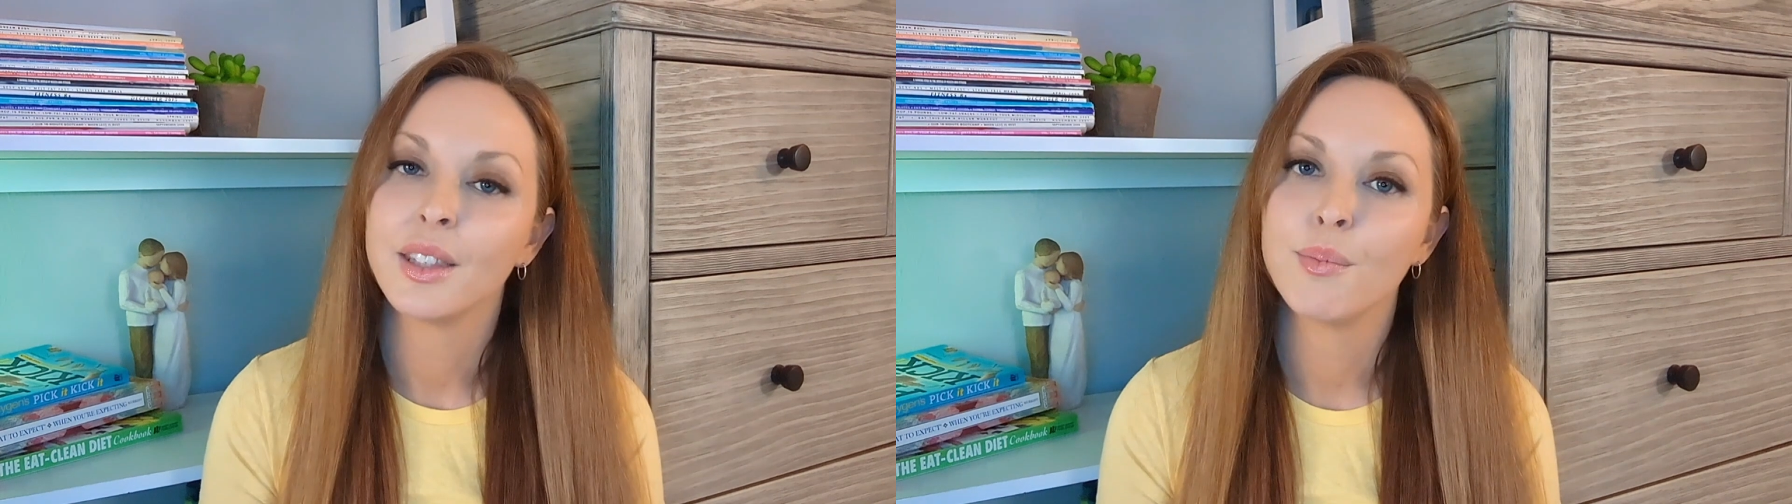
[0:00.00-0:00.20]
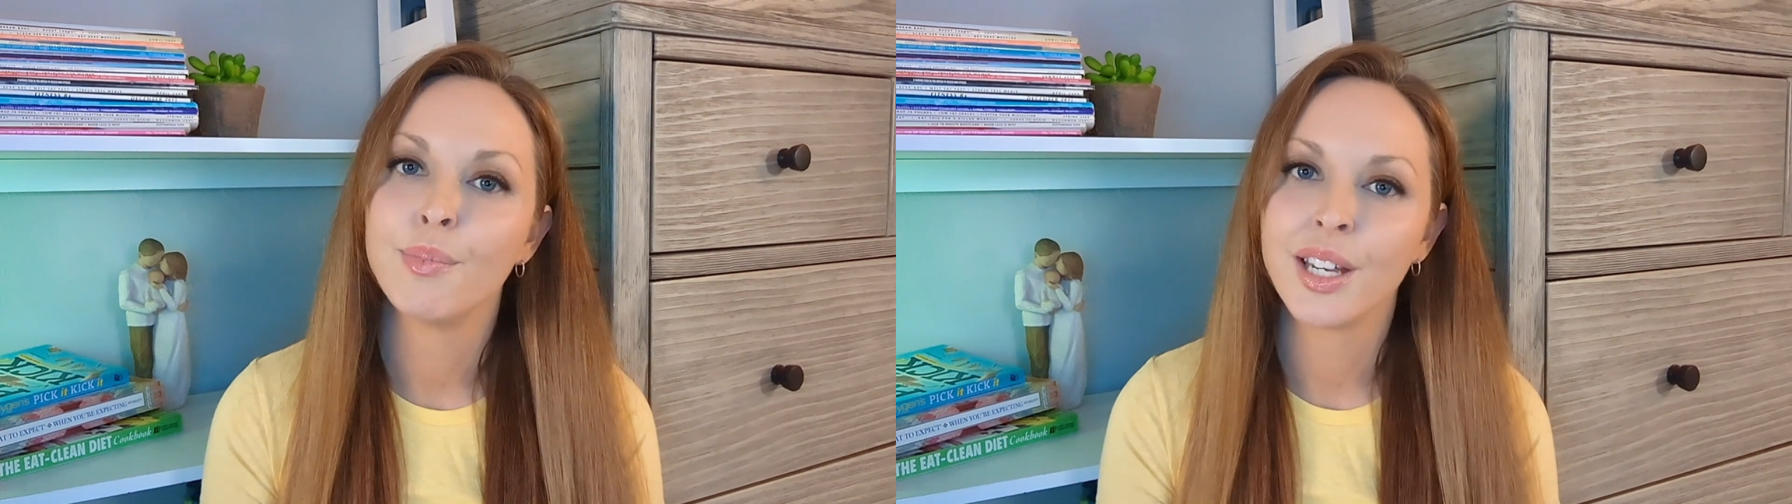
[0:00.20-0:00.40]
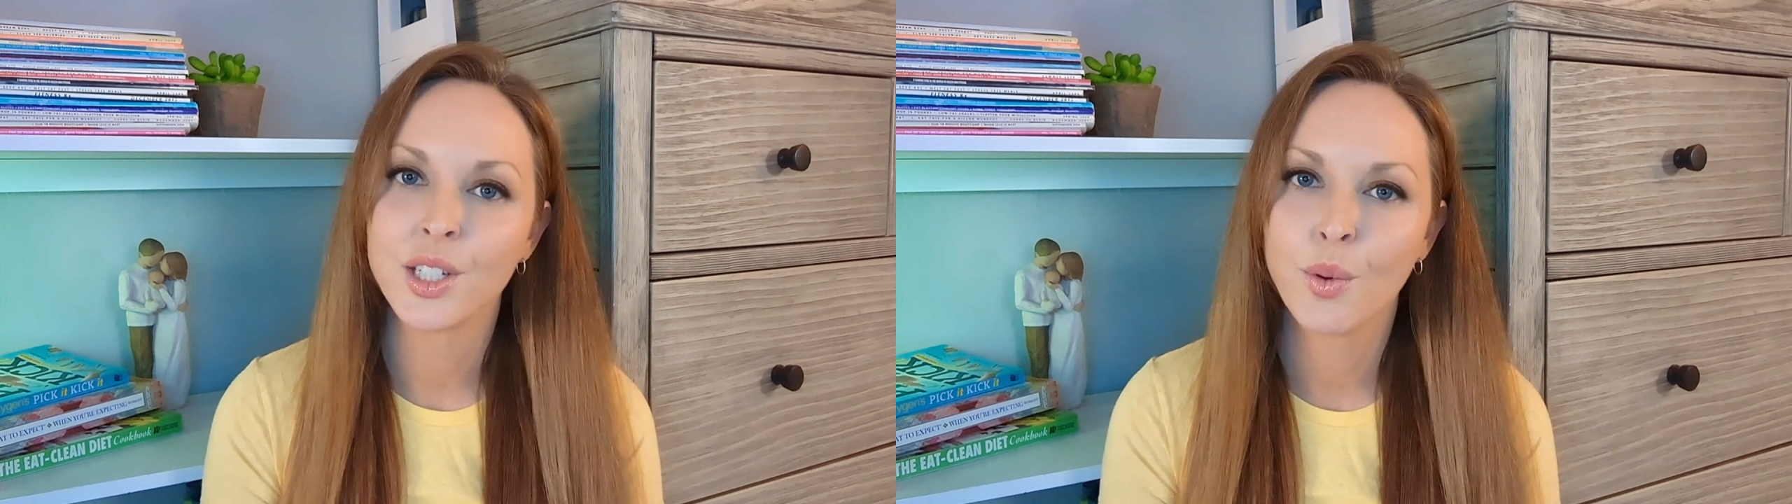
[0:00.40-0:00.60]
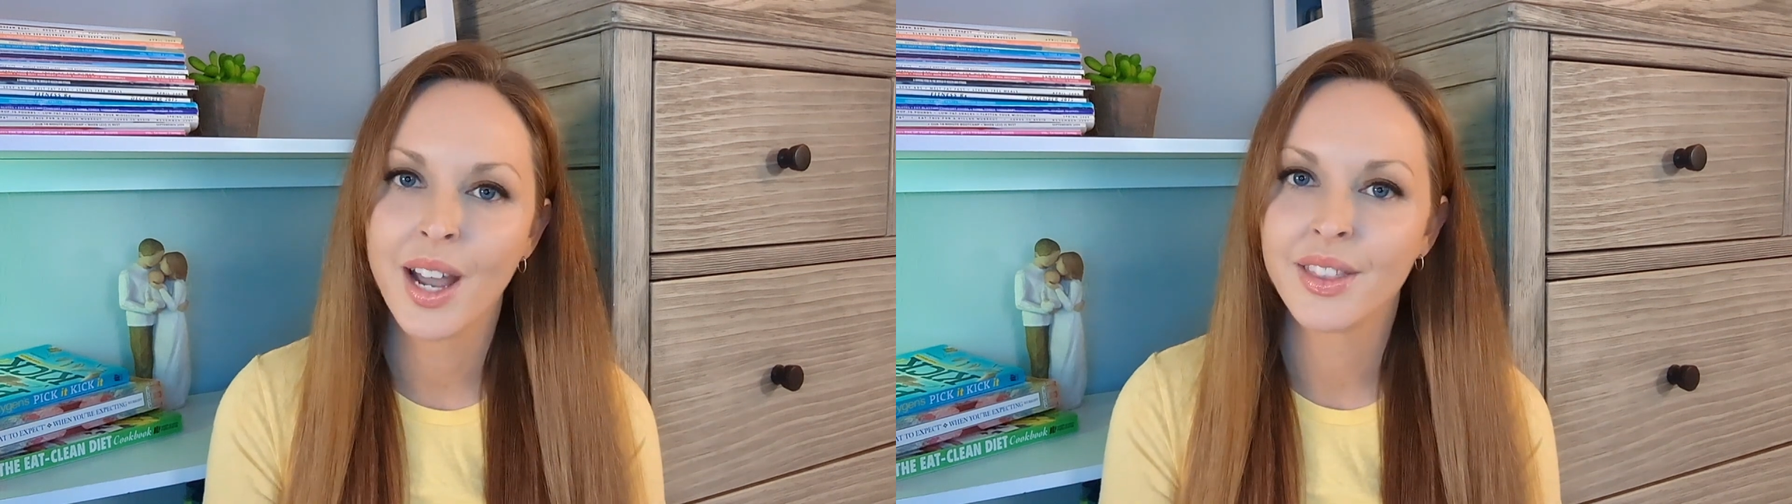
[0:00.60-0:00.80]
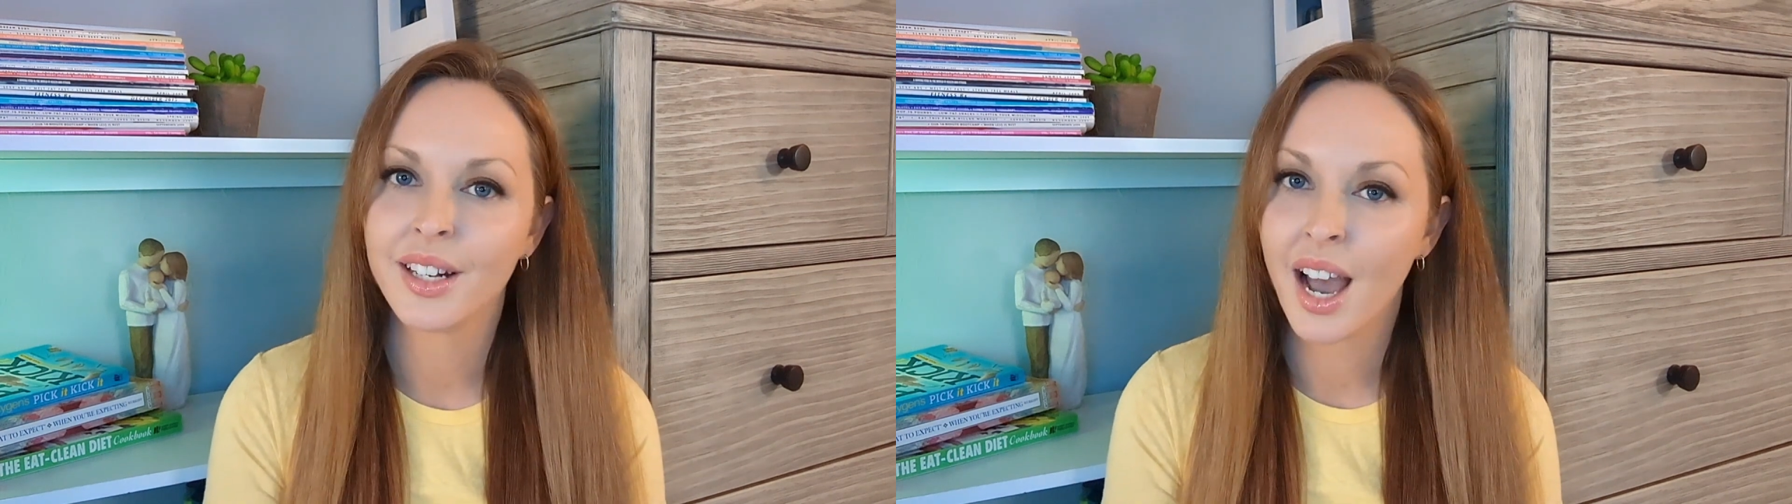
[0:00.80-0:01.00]
And the best
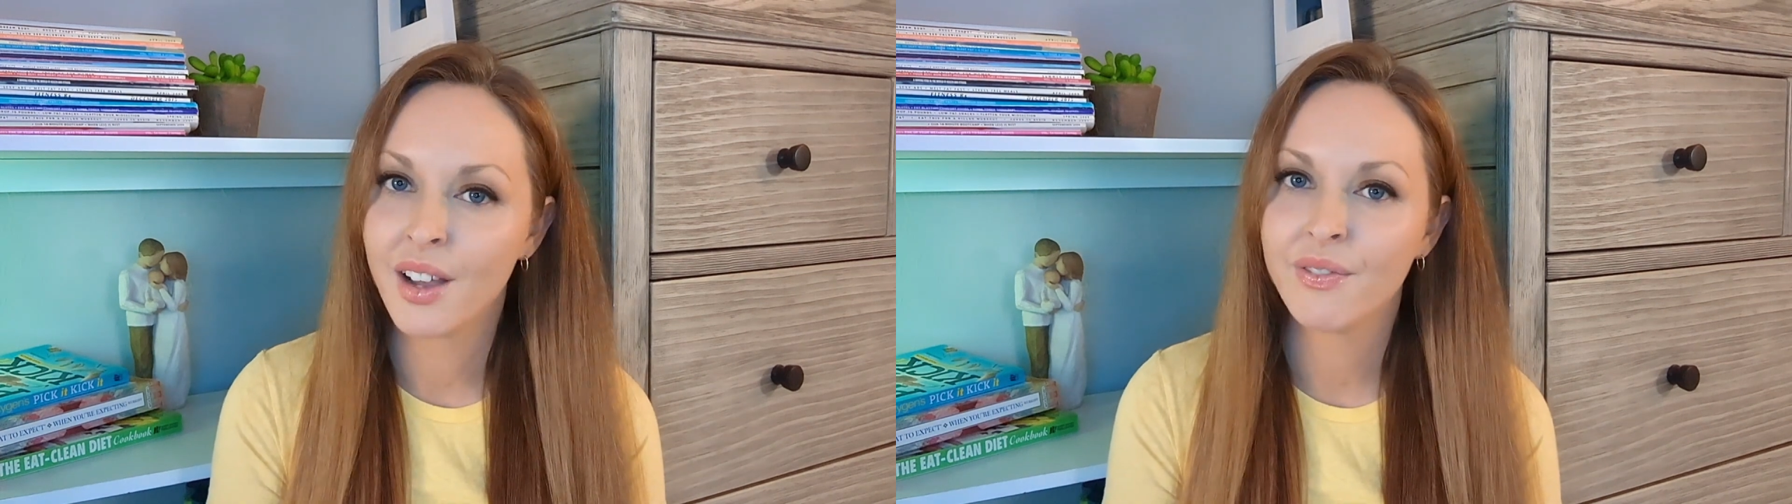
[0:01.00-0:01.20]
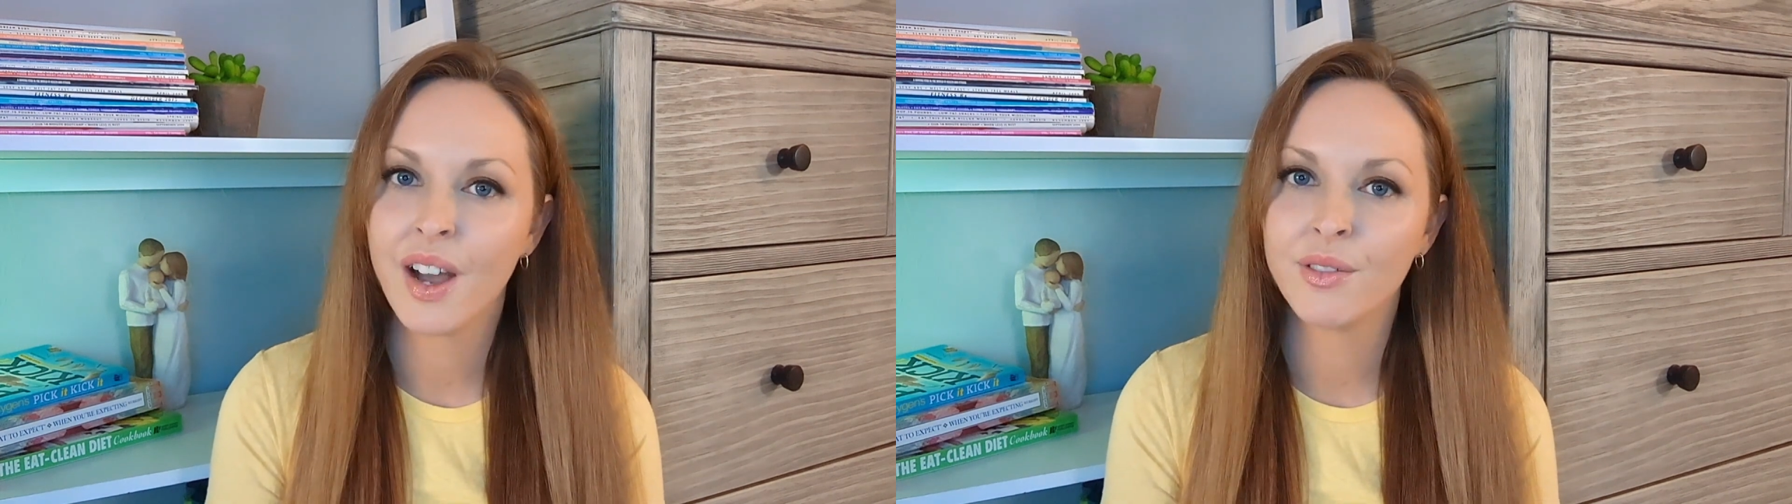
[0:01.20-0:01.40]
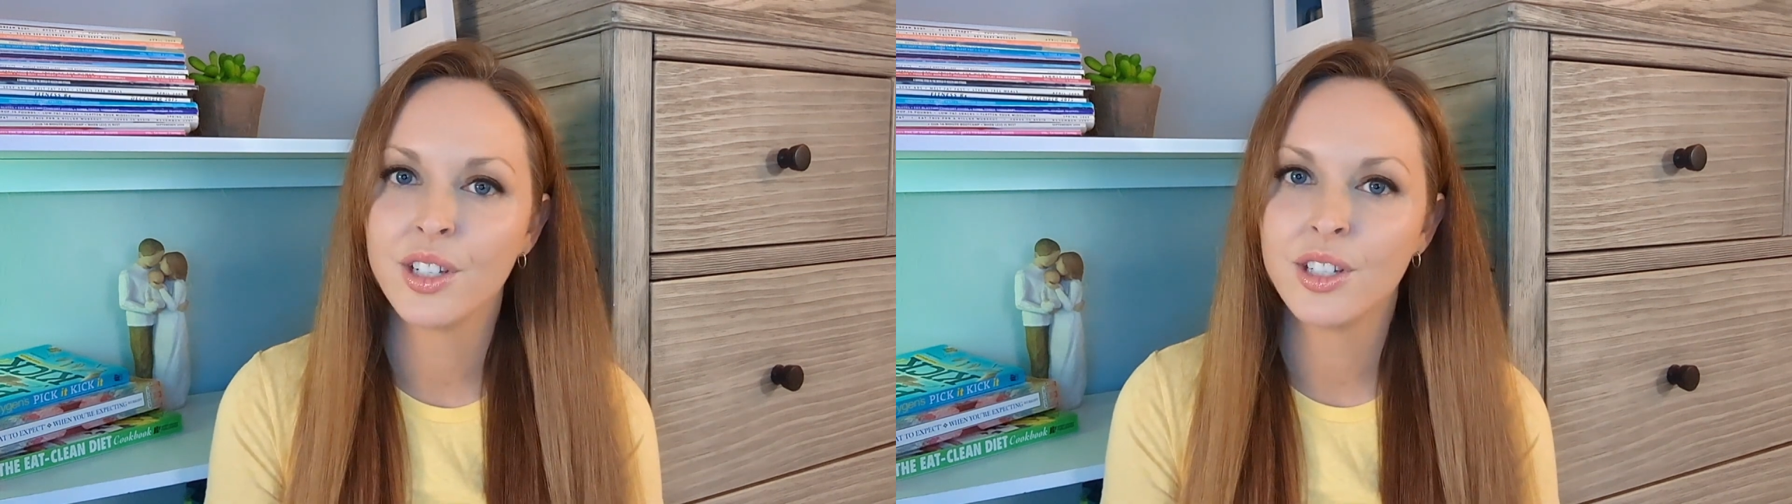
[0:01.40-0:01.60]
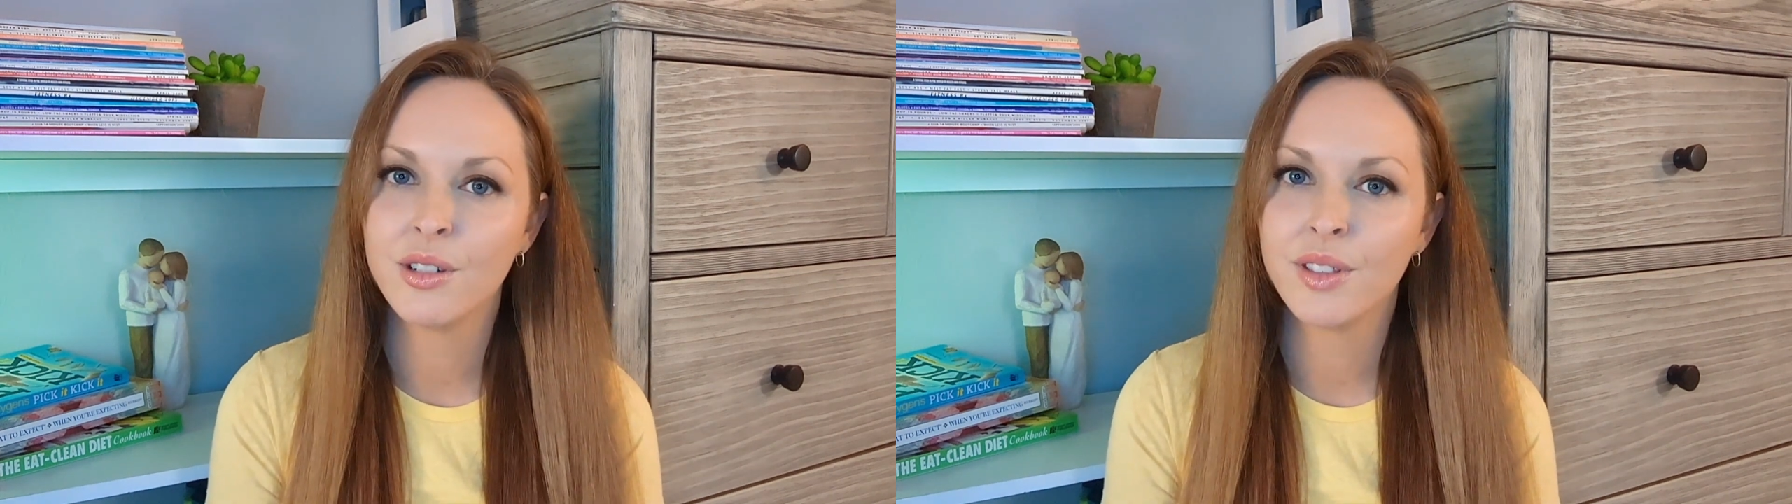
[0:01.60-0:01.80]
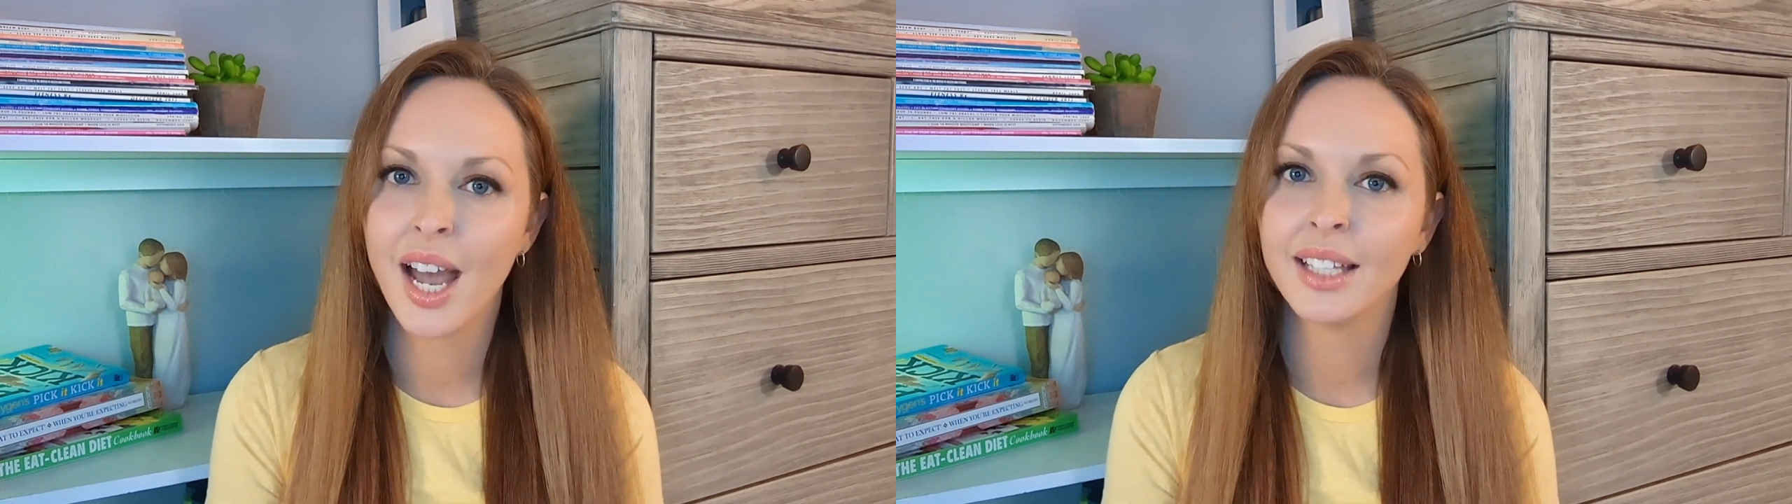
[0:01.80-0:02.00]
way that I've found to
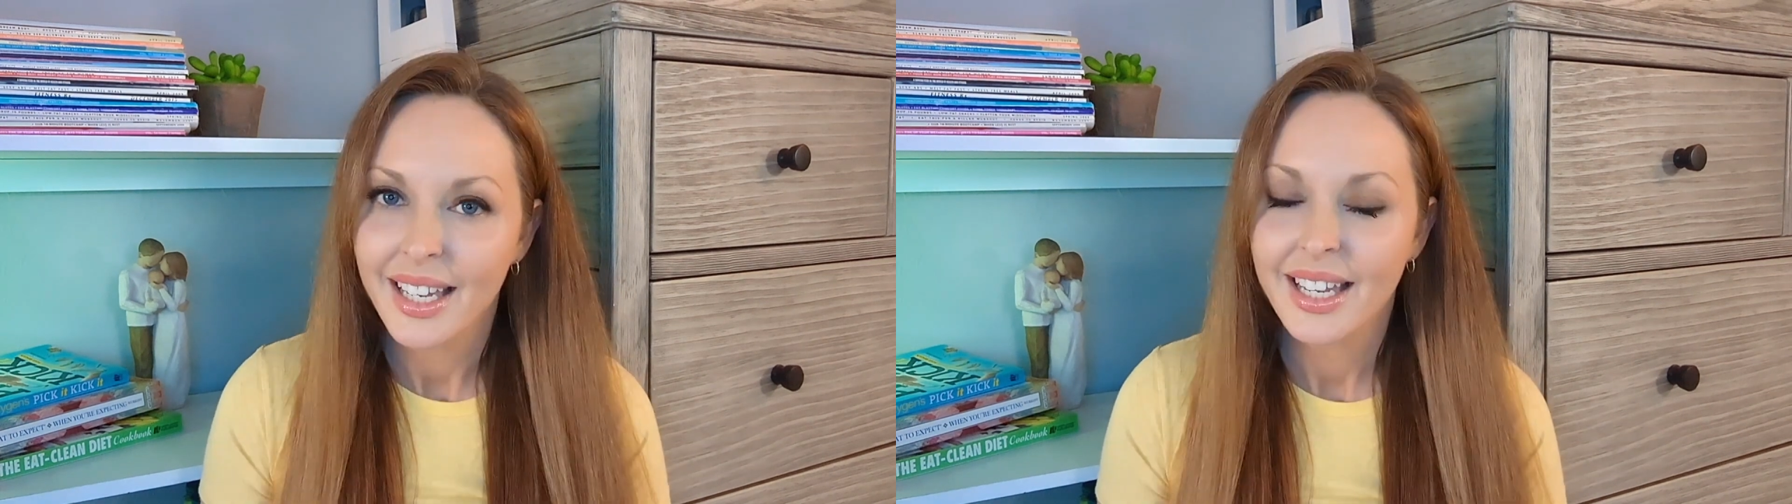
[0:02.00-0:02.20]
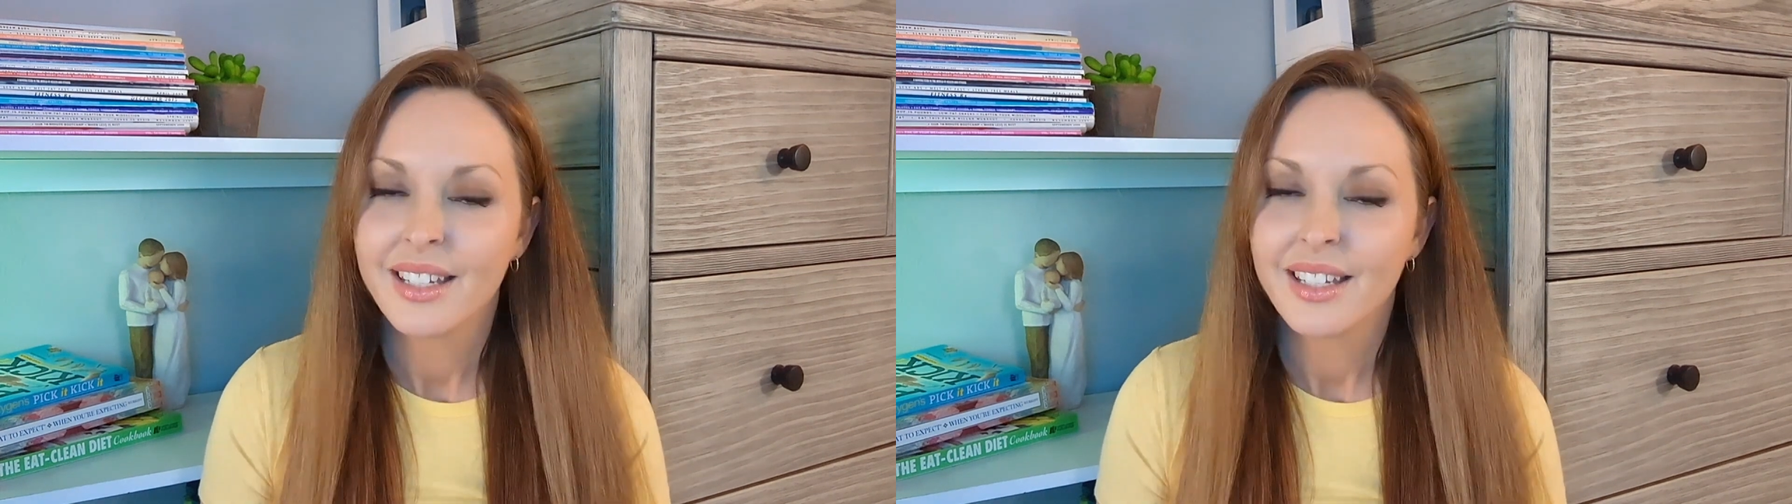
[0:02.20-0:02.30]
do that